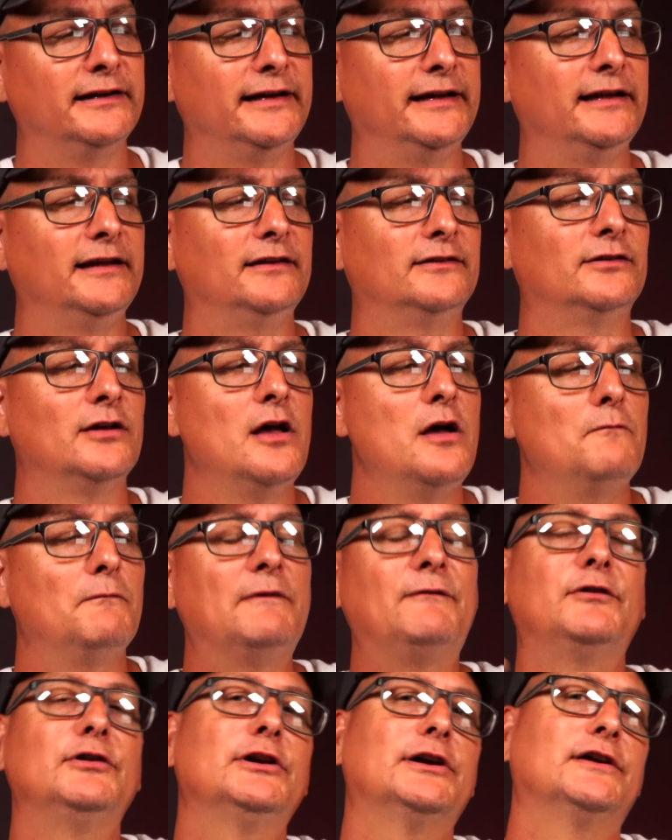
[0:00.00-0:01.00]
is
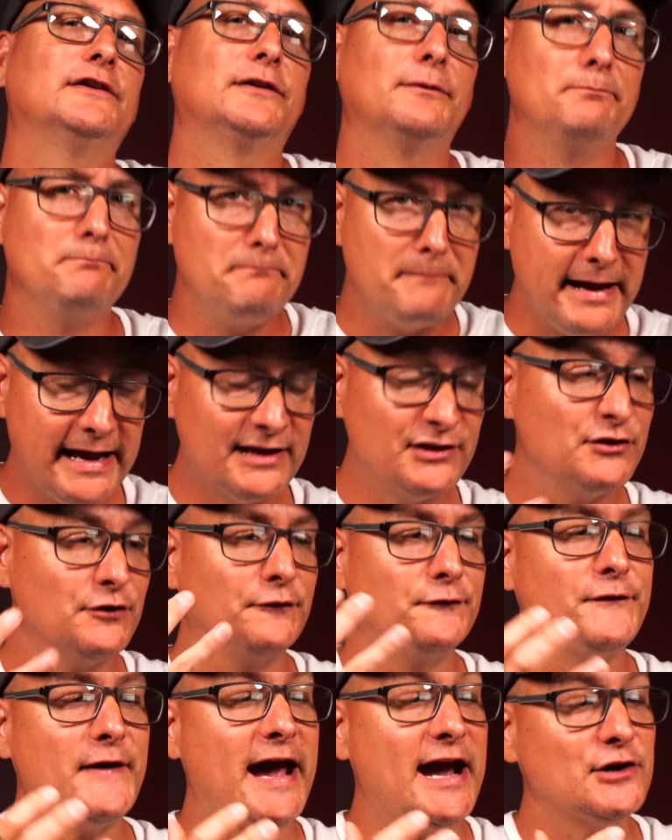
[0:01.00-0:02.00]
when we look at the
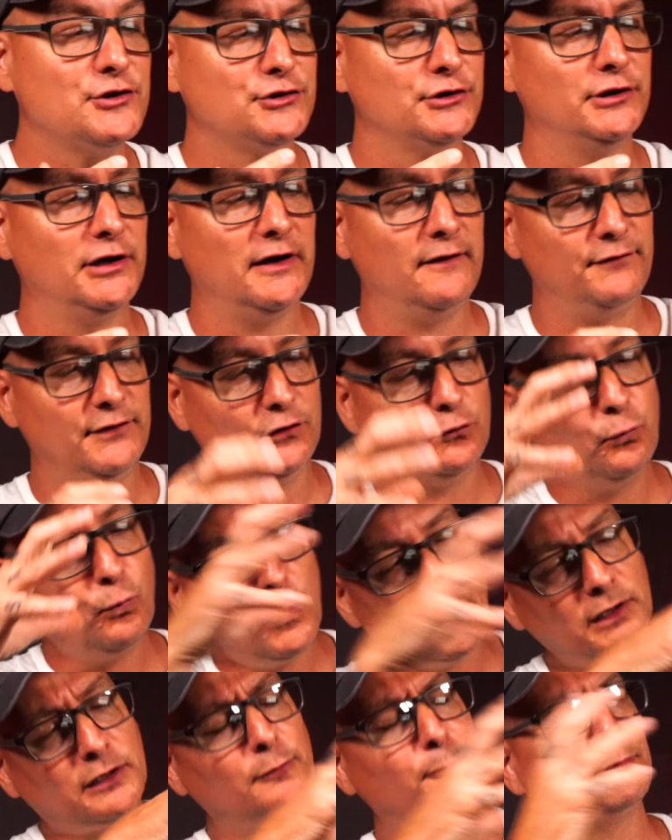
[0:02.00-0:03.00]
manufacturing of this
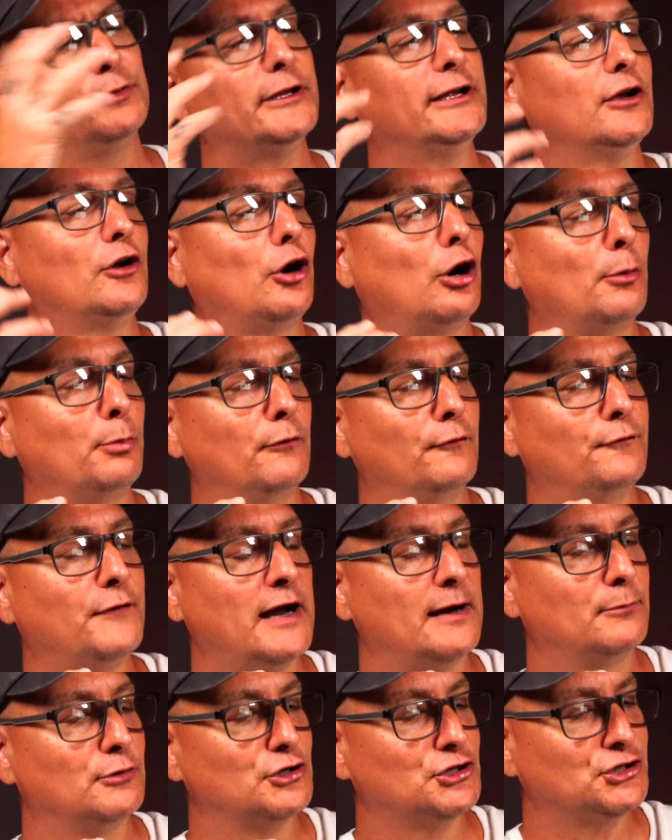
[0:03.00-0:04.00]
one complete carbon
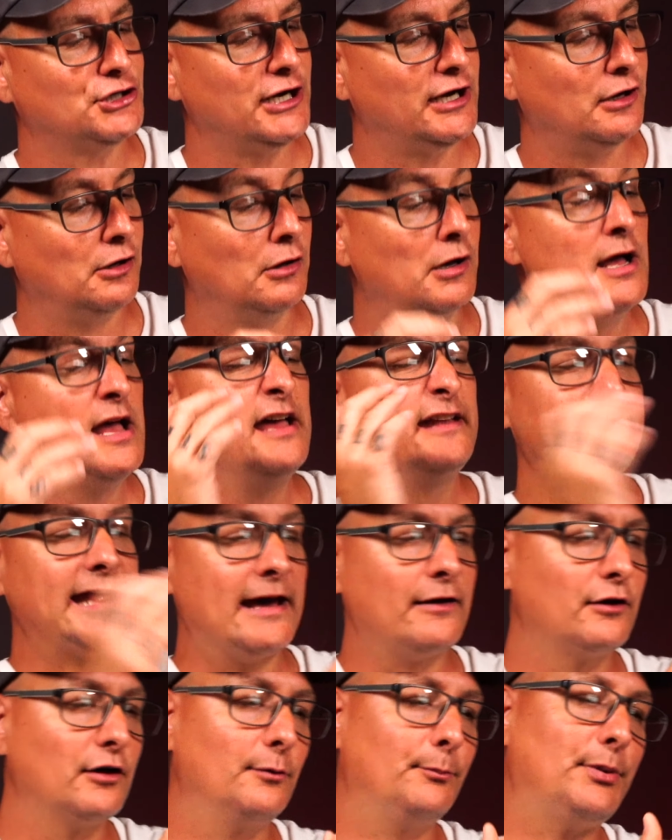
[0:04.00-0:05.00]
fiber shell
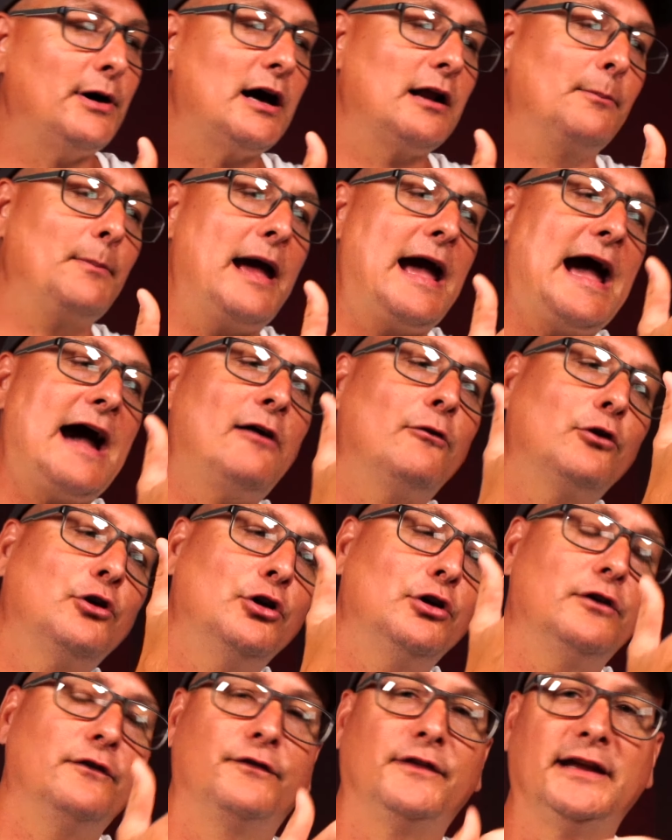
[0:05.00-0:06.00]
down on the bottom, how
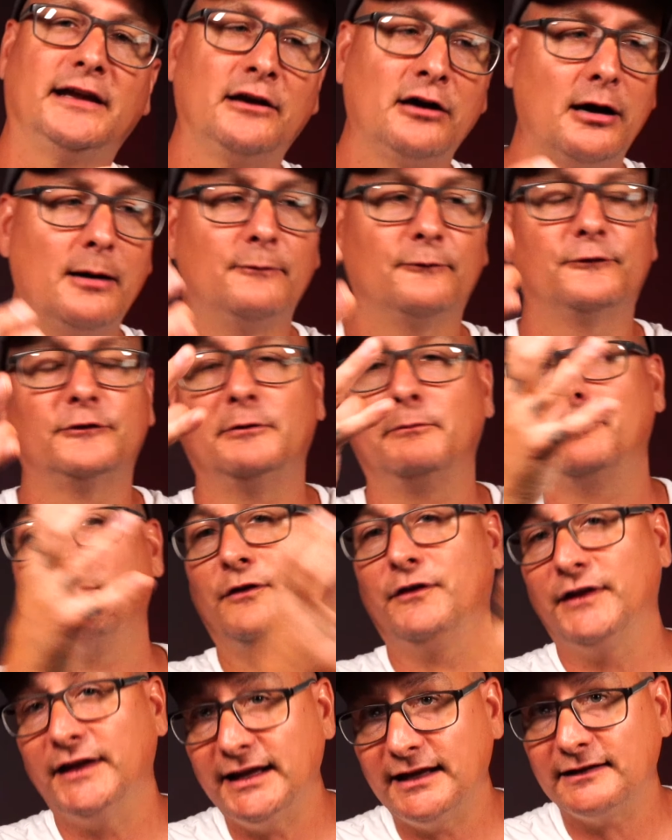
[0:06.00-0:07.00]
could have they come from
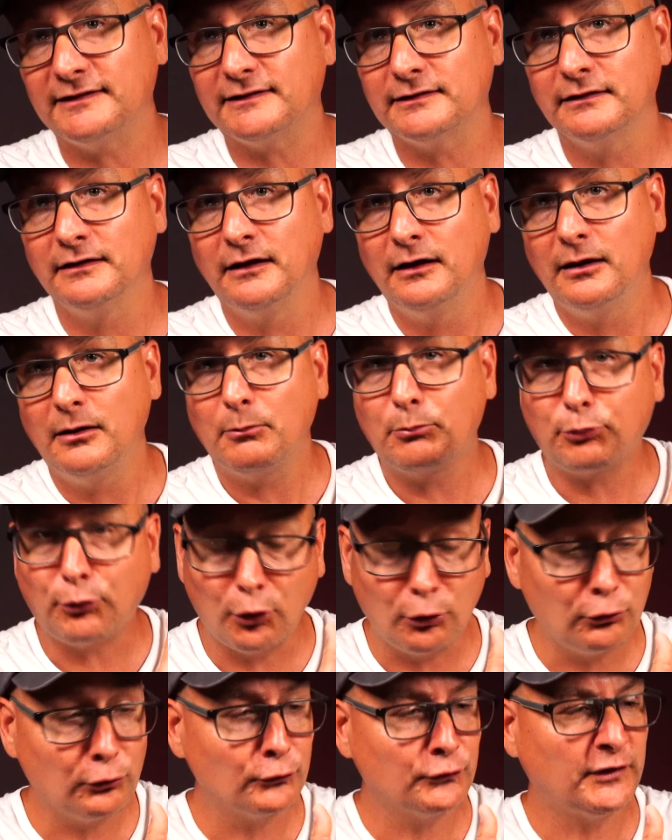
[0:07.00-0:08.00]
this
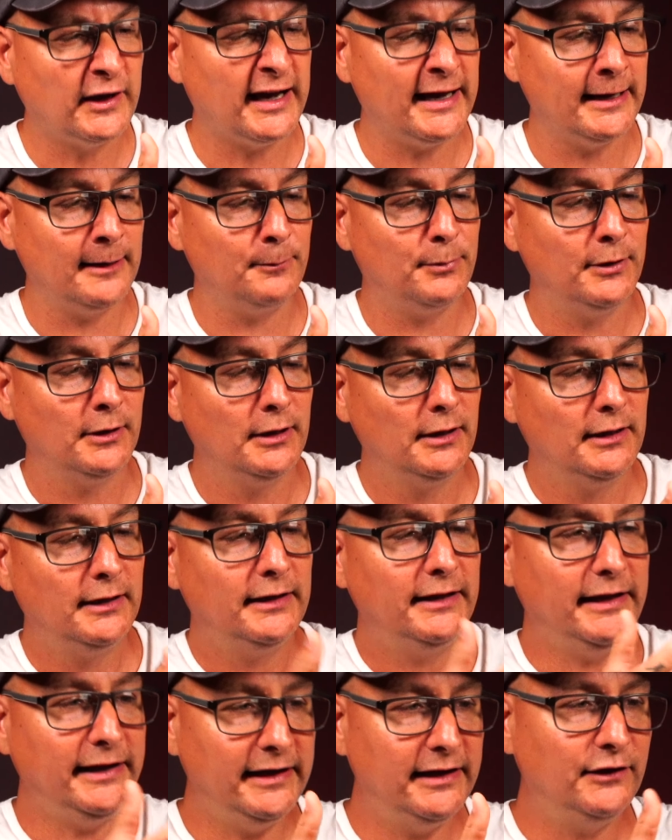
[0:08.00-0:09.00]
prototype
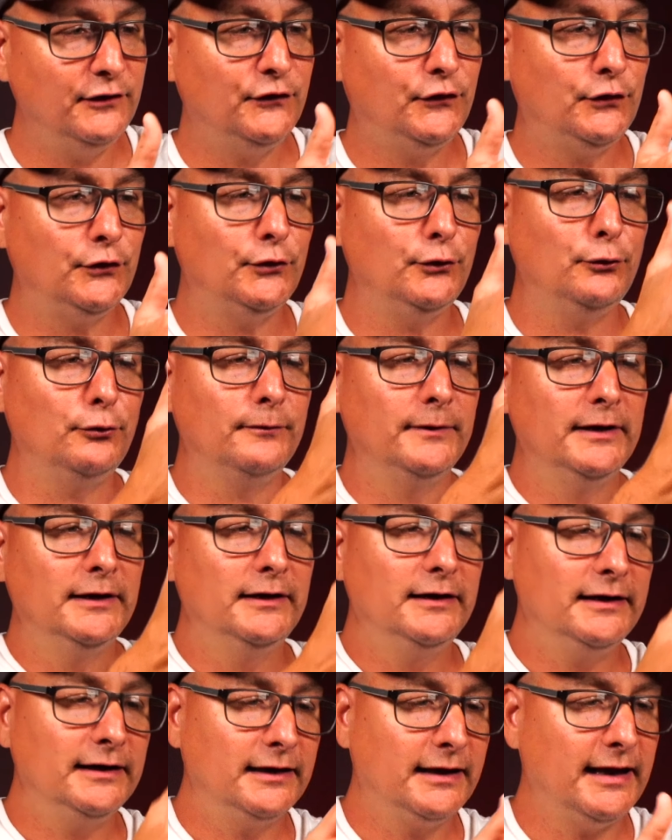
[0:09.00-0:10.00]
into,
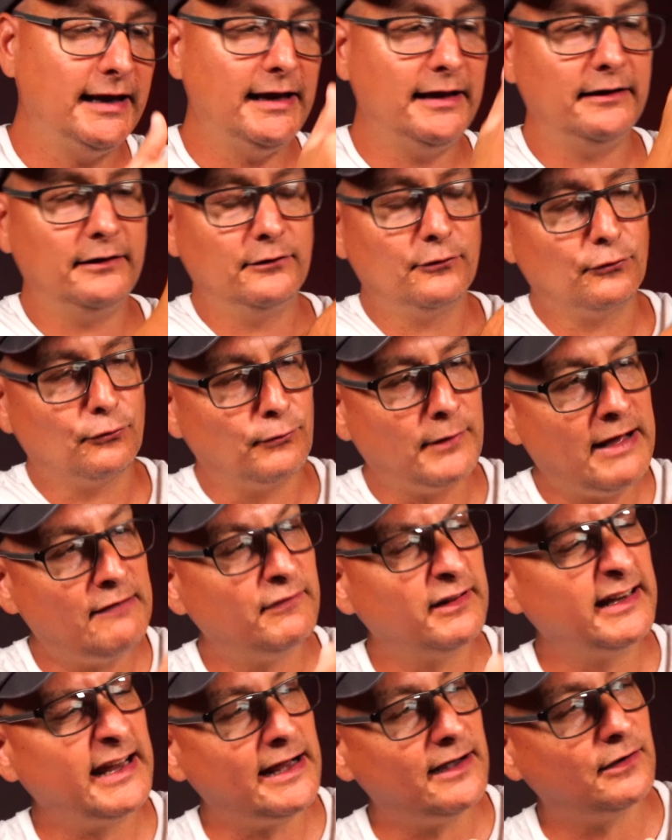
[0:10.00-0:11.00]
again,
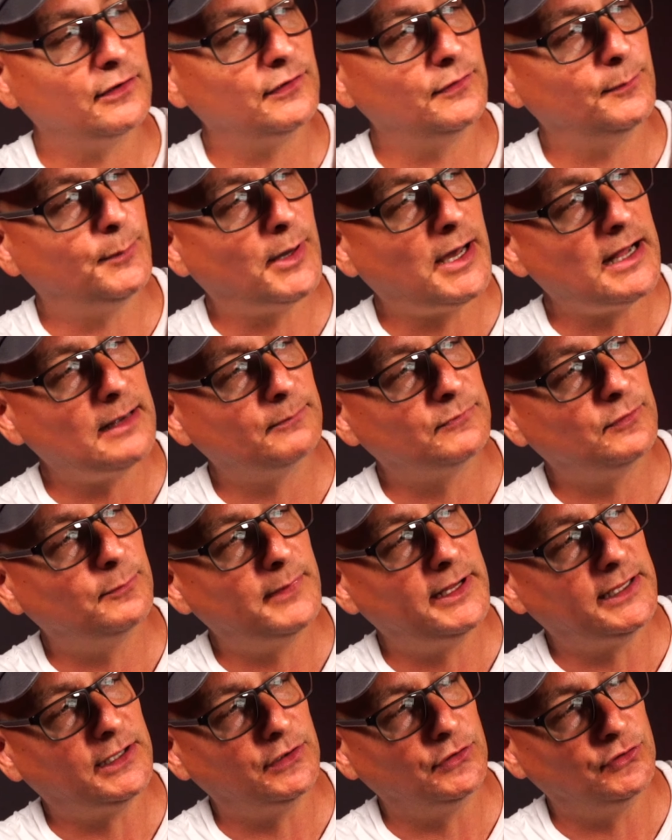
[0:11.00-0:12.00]
rounding that on the bottom to
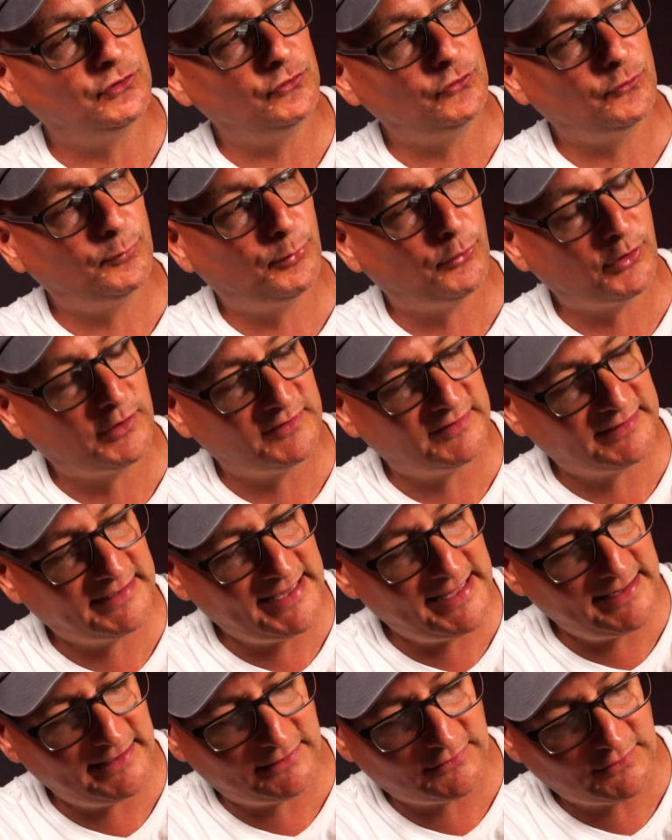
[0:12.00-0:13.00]
make it usable? Because
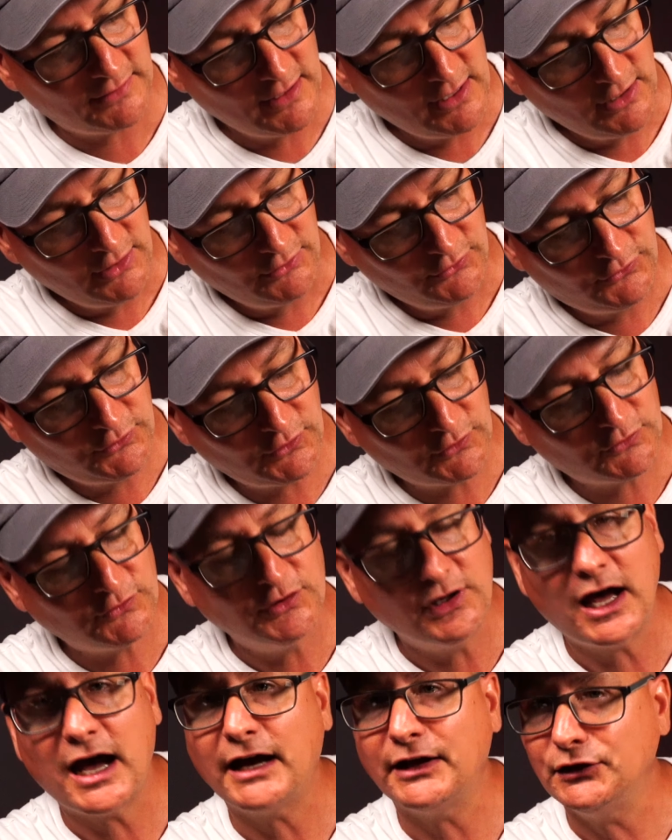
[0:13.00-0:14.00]
again, it's just
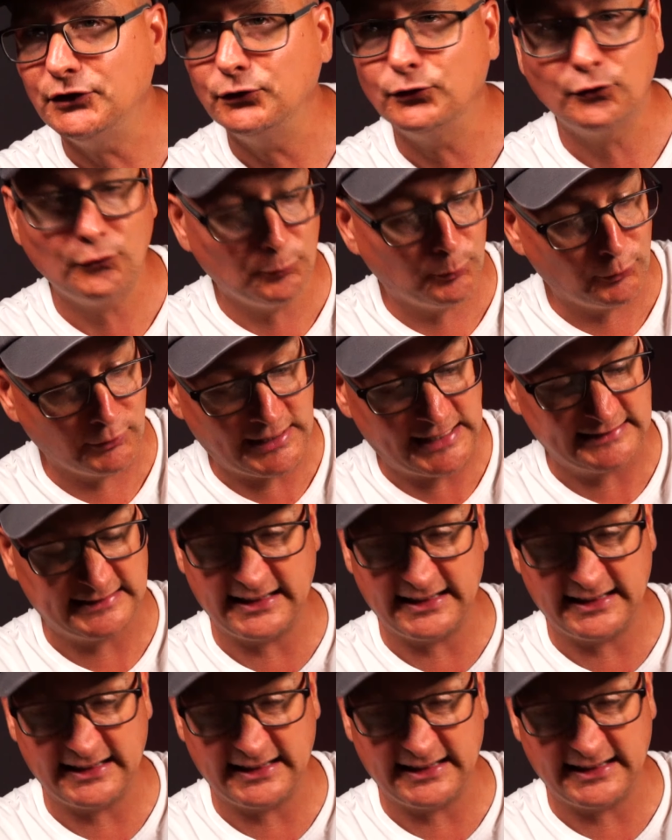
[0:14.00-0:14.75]
not usable like